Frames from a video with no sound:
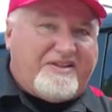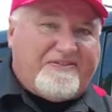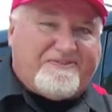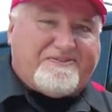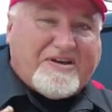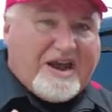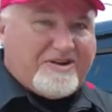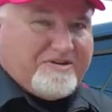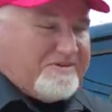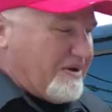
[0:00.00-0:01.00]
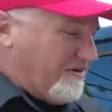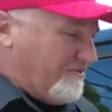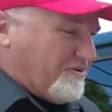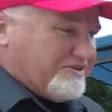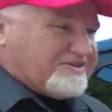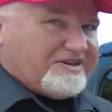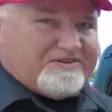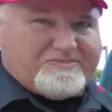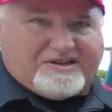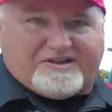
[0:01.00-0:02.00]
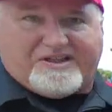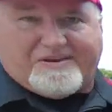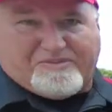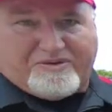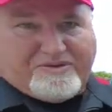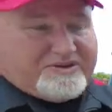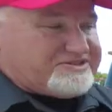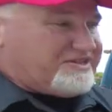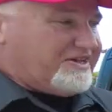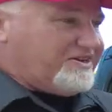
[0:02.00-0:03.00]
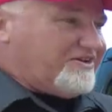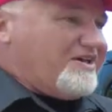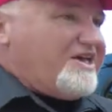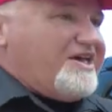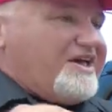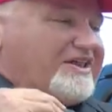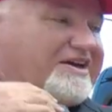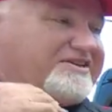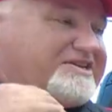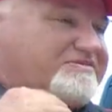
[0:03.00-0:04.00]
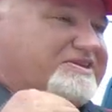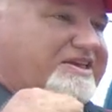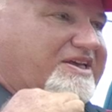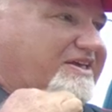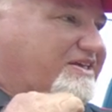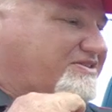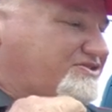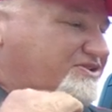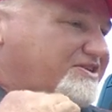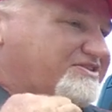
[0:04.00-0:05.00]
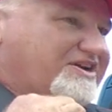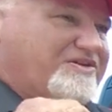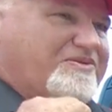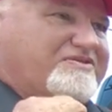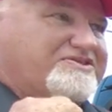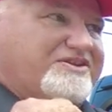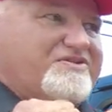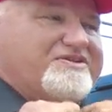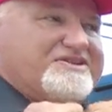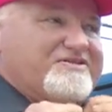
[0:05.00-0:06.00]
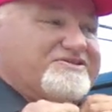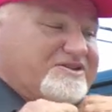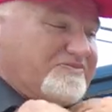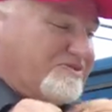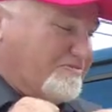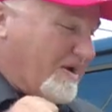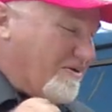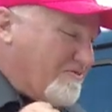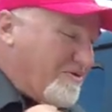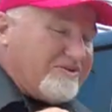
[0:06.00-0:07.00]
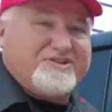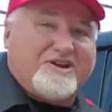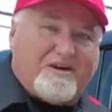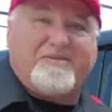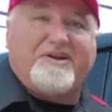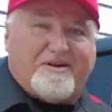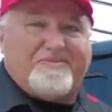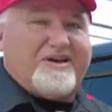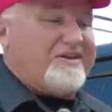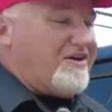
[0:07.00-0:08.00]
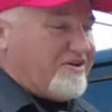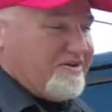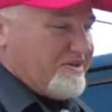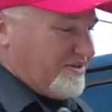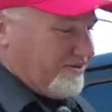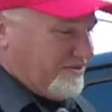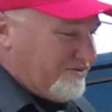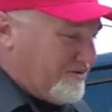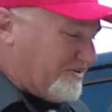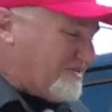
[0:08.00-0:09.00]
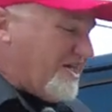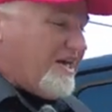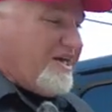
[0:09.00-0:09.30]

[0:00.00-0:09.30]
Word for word: of the factory power boards make a lot more noise. I know a lot of times I, I get these trucks and I go, what was that noise? That was the power boards coming up. Now they all gonna make a little noise,